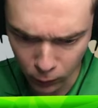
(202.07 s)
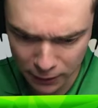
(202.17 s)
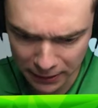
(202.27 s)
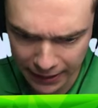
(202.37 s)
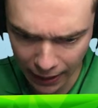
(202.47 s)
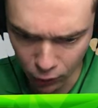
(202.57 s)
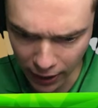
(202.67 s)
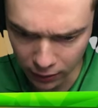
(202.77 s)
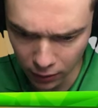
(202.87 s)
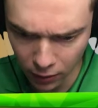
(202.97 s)
Where's my scanner
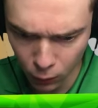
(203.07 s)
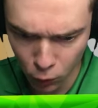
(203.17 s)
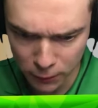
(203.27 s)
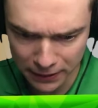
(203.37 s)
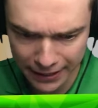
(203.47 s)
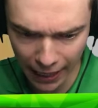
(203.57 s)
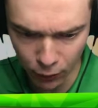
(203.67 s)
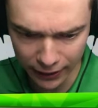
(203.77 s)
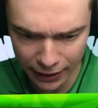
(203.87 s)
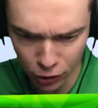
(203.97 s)
at? Where's my scanner
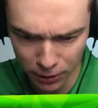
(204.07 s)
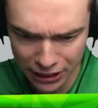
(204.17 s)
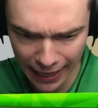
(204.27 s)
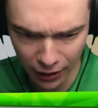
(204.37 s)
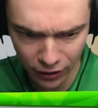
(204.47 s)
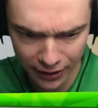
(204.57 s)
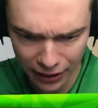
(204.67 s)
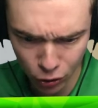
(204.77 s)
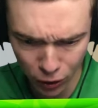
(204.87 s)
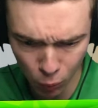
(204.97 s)
at? There's no scanner.
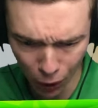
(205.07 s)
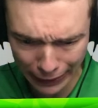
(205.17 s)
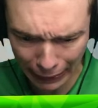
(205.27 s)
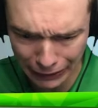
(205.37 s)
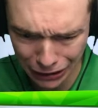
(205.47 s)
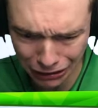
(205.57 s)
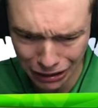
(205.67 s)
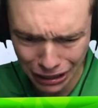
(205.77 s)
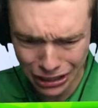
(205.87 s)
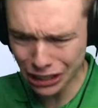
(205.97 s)
There's only one alien
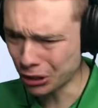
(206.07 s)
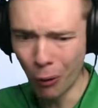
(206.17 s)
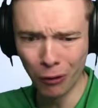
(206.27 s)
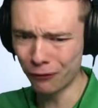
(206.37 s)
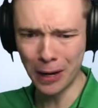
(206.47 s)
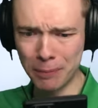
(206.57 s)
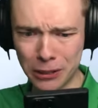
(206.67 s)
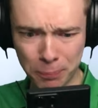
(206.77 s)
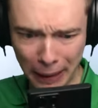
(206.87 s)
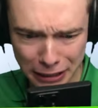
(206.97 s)
in this whole flipping
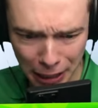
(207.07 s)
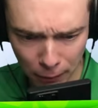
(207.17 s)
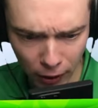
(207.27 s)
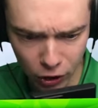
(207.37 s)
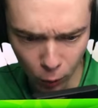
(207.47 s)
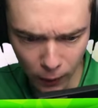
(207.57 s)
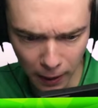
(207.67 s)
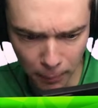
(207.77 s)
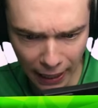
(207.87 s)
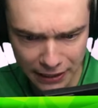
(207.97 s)
spaceship? All right, you know, we
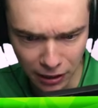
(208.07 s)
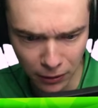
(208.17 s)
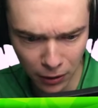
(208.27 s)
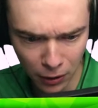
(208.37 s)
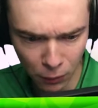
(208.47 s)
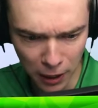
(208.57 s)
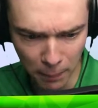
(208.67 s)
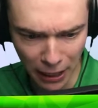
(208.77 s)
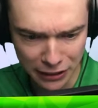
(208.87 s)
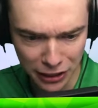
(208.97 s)
gotta blast it. We gotta
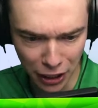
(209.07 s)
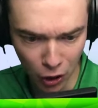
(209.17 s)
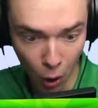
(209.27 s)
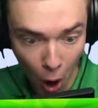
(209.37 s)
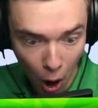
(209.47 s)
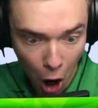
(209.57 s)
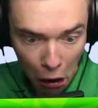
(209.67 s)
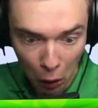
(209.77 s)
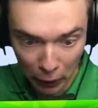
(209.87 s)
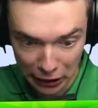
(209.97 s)
blast it. There you
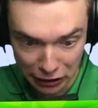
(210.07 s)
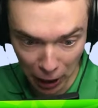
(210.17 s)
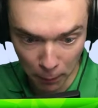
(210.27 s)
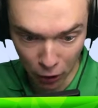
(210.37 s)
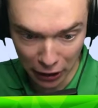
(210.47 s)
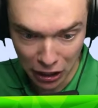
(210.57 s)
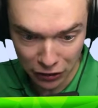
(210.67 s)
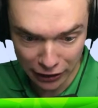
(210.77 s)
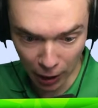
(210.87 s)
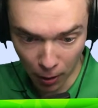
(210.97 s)
go. Wait, they teleport in.
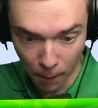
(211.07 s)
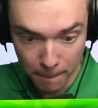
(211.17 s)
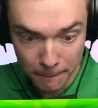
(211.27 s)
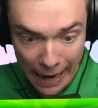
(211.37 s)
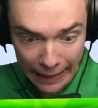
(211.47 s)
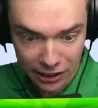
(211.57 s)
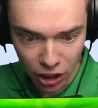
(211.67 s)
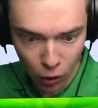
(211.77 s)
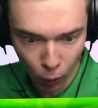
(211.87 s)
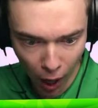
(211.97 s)
They teleport. Miss!
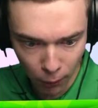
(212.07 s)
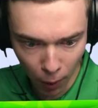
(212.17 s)
Whoa.